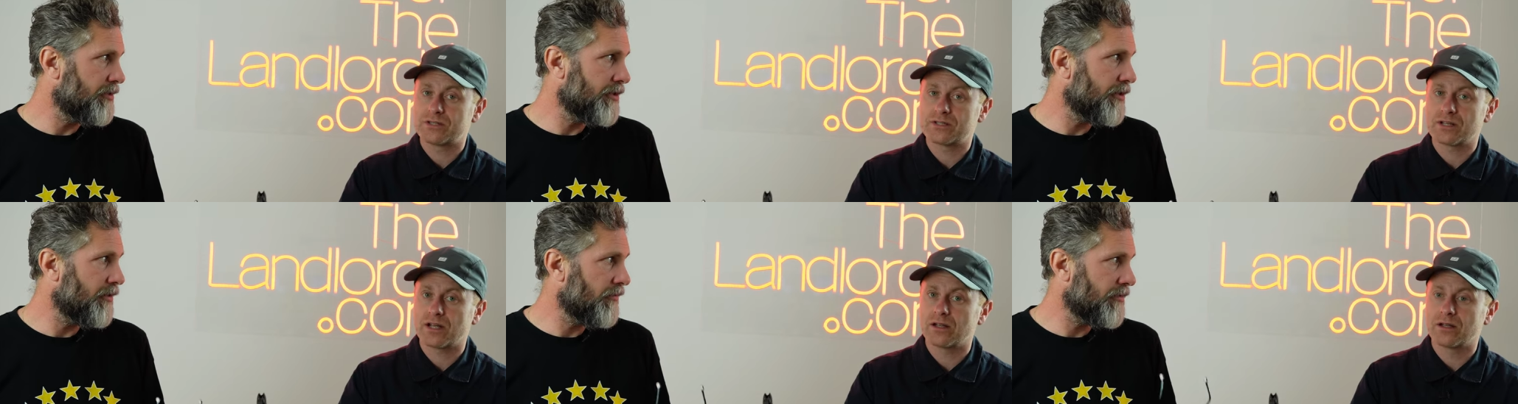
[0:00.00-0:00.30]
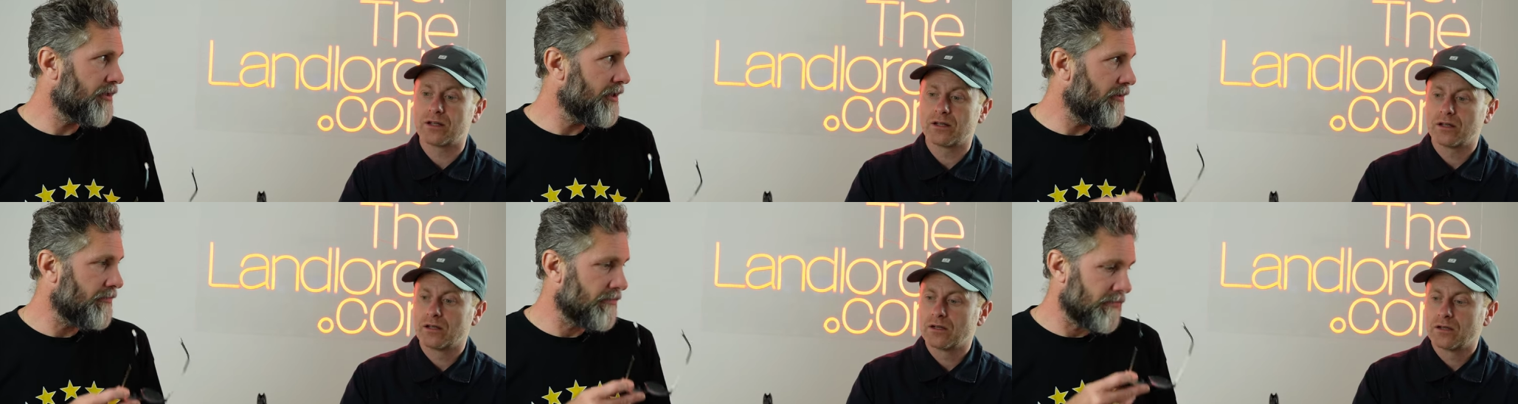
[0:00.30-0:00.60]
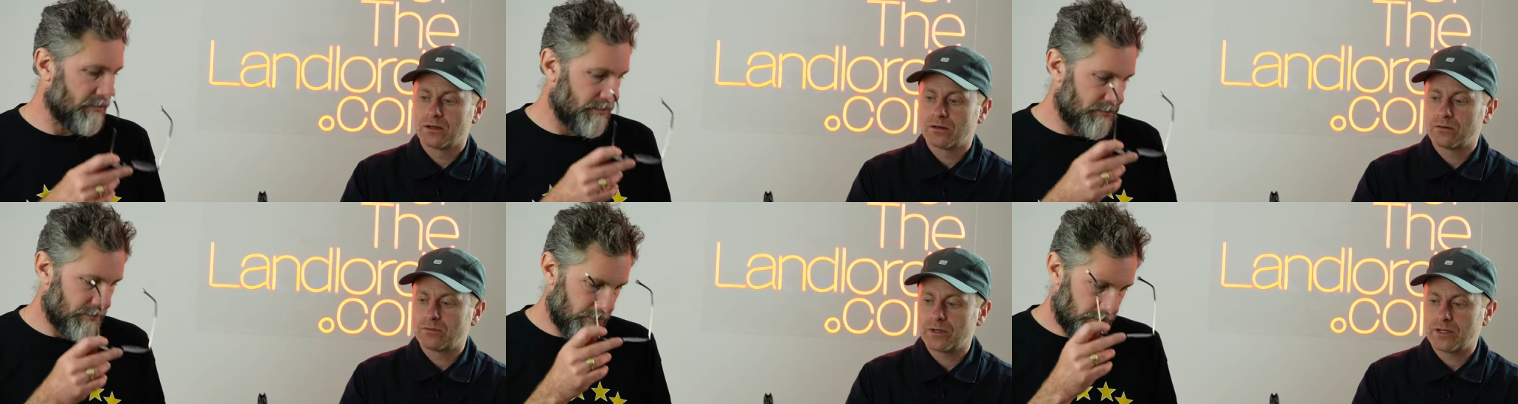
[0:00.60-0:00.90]
Speaker 1: to say,
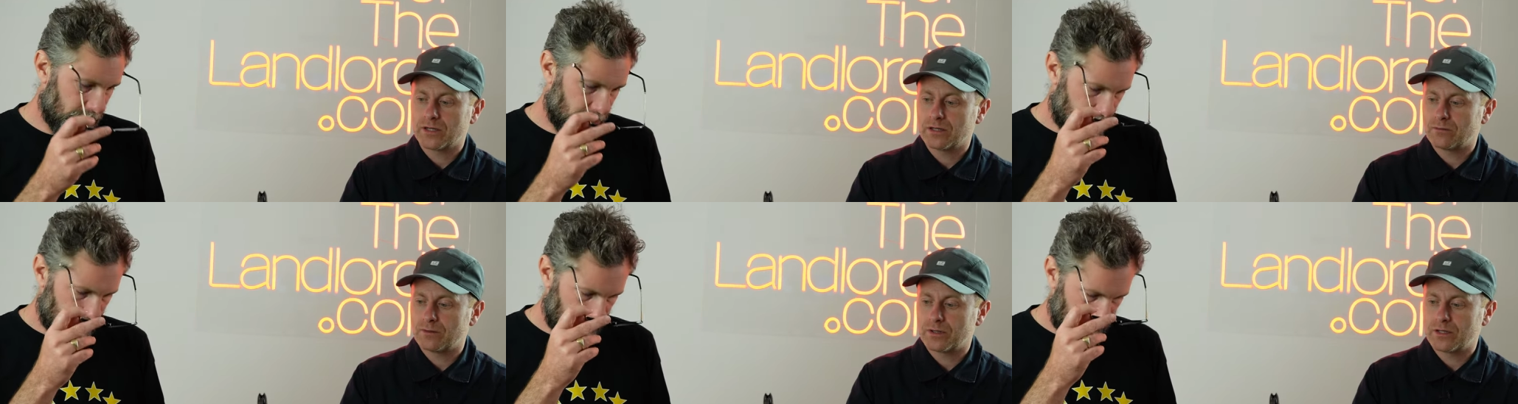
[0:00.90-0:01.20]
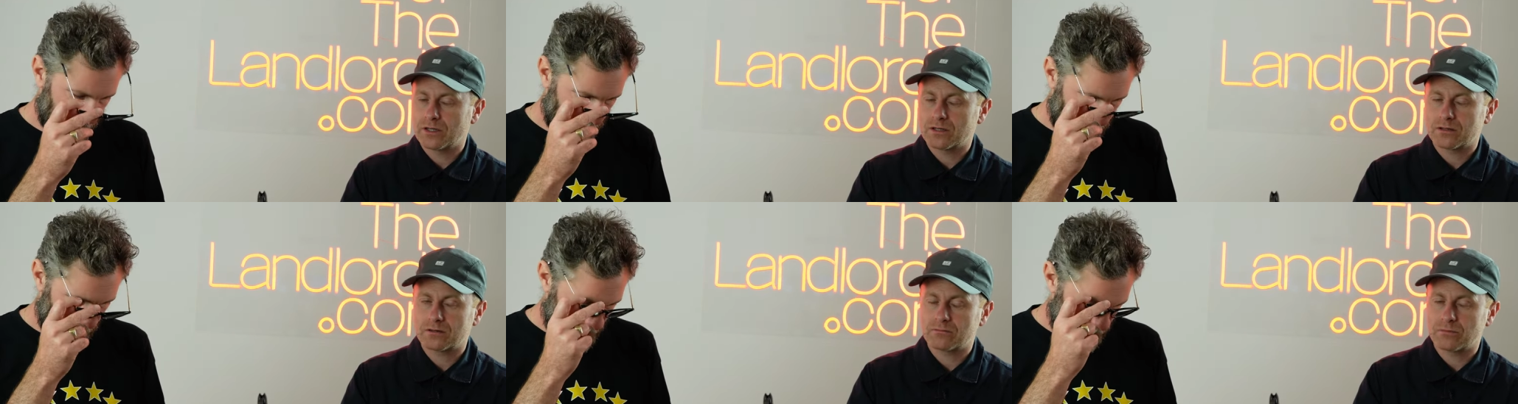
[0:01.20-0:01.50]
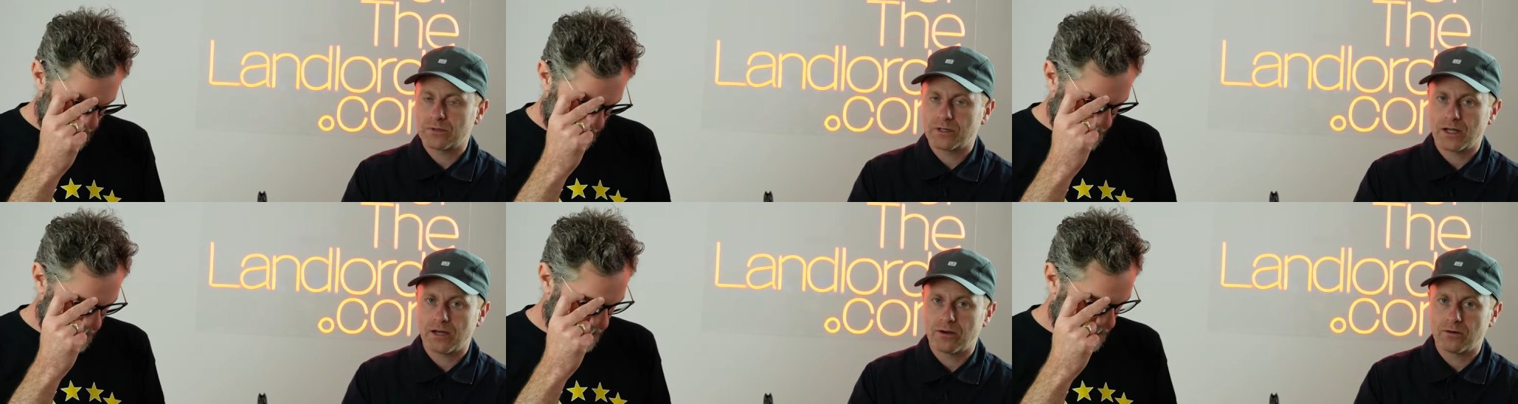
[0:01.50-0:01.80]

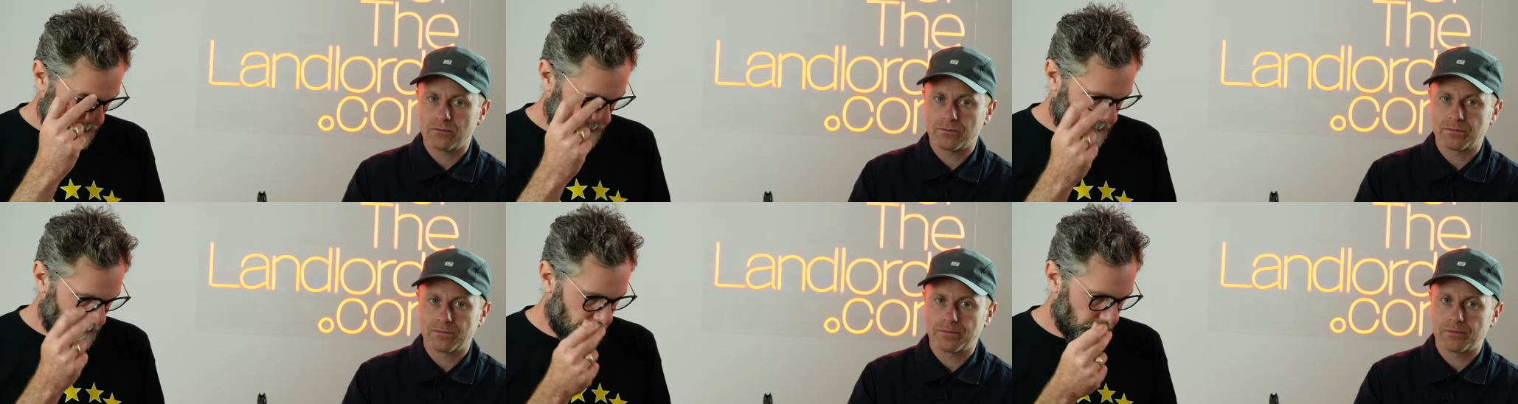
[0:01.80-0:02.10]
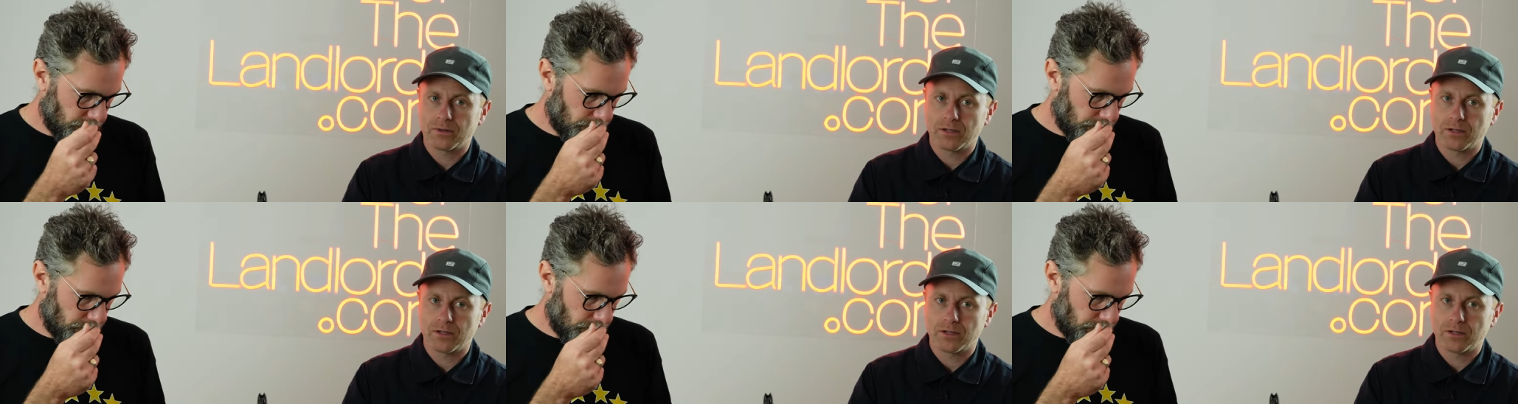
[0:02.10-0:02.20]
we help